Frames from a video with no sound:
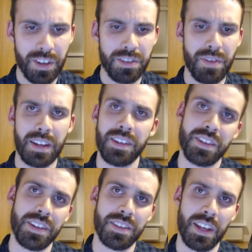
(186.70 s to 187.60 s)
the
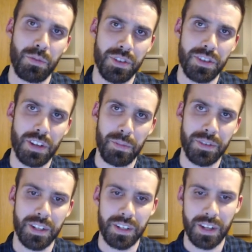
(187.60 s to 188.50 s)
strategies that was
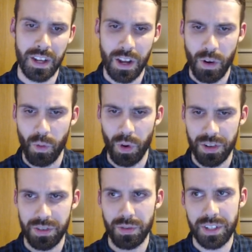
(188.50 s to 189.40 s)
adopted
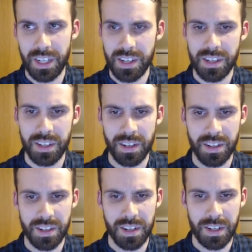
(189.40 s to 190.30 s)
was to
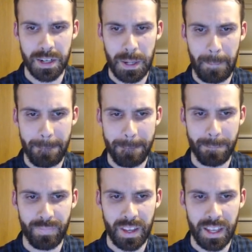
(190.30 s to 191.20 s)
distance the
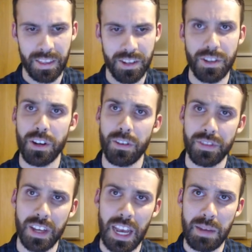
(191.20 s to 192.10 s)
study
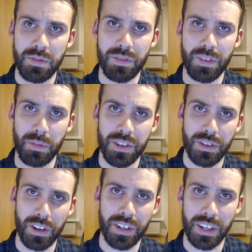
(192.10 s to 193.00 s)
of games from the
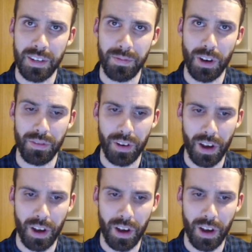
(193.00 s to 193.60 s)
study of